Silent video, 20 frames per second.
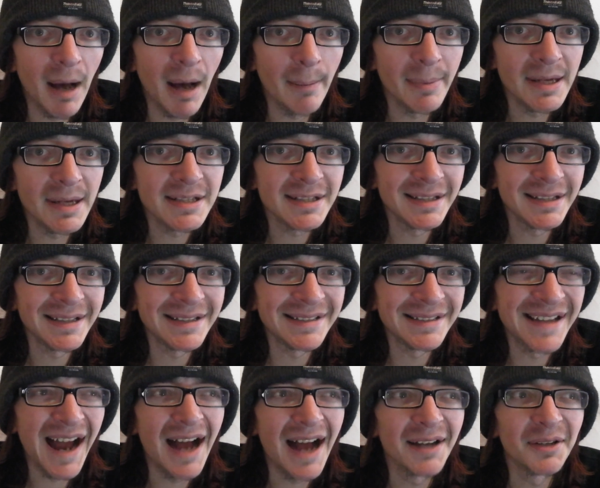basically
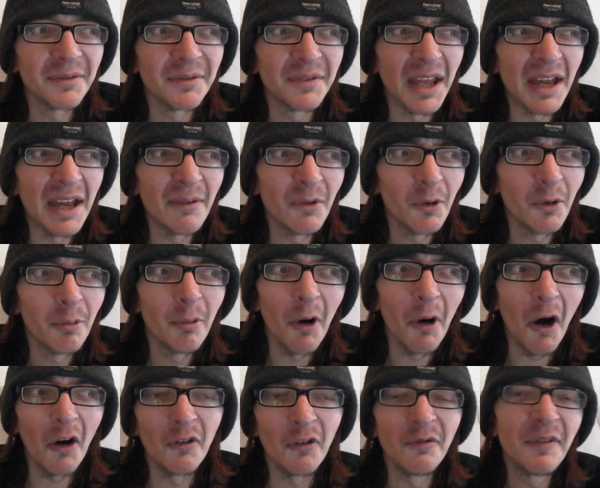kind of gave up
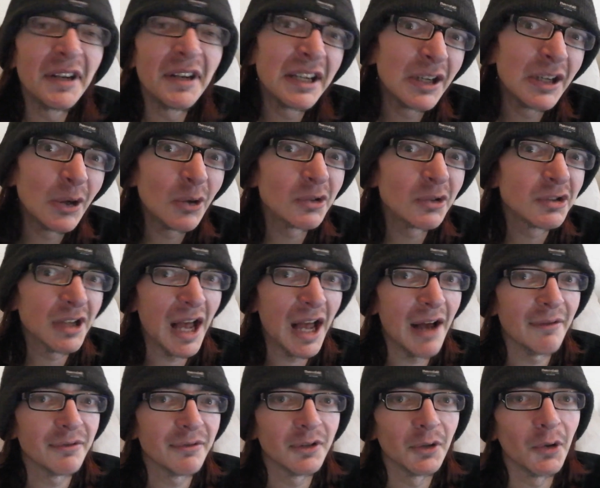on videos
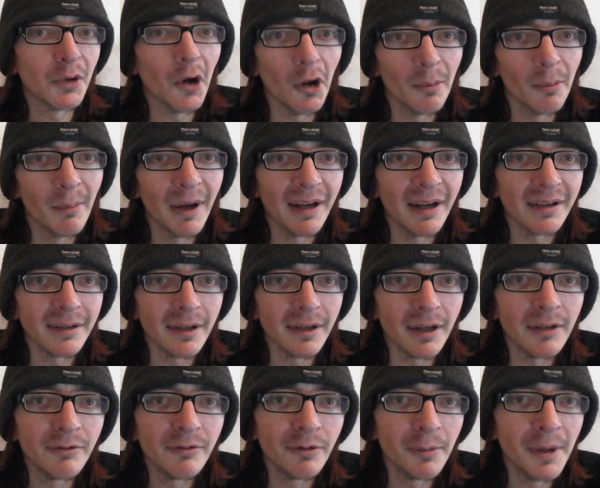after all my
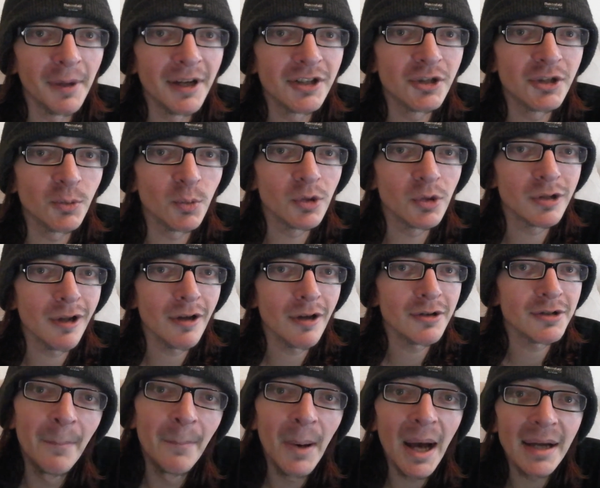information was
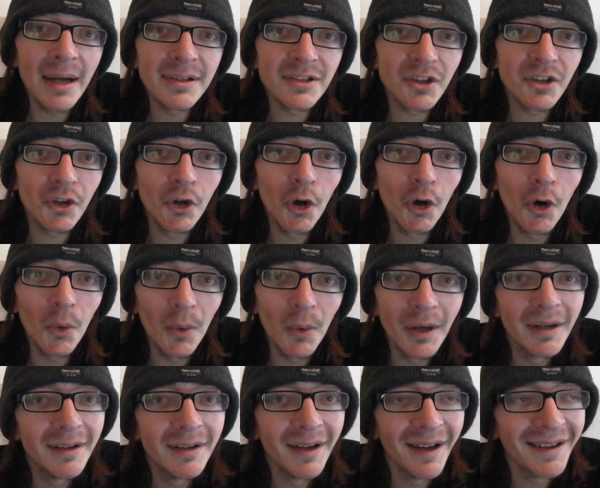lost. Bad
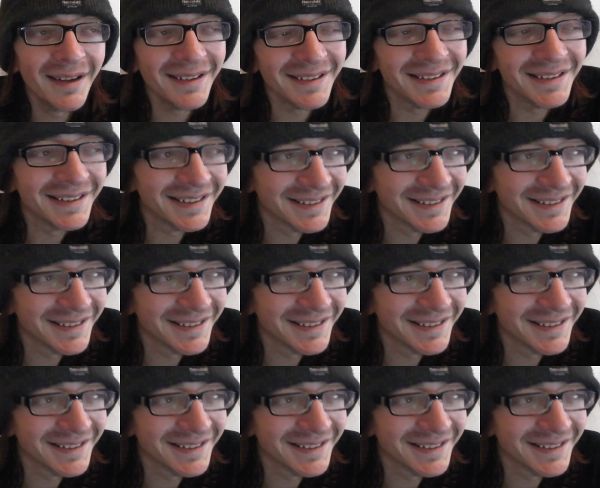going, eh?